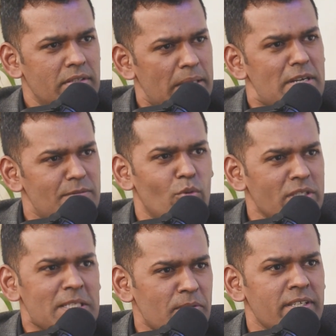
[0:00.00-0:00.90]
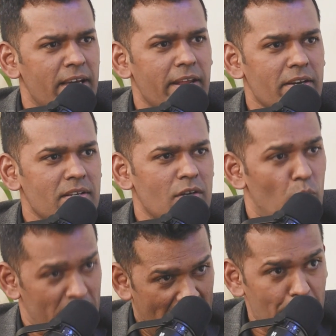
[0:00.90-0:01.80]
They must be doing something correct,
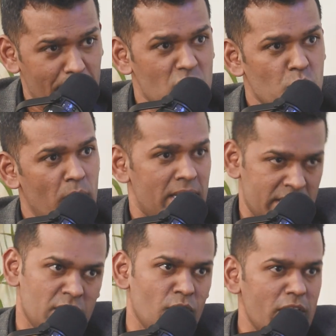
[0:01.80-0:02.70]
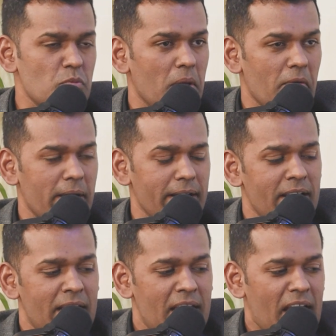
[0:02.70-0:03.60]
who are happy as well and successful as well, right?
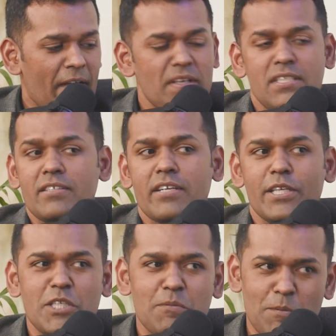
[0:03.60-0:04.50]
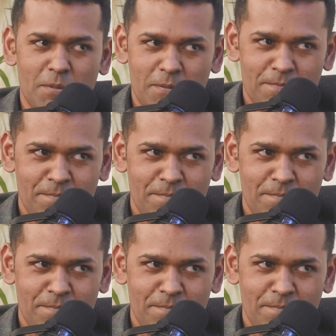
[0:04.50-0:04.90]
And they start studying these people.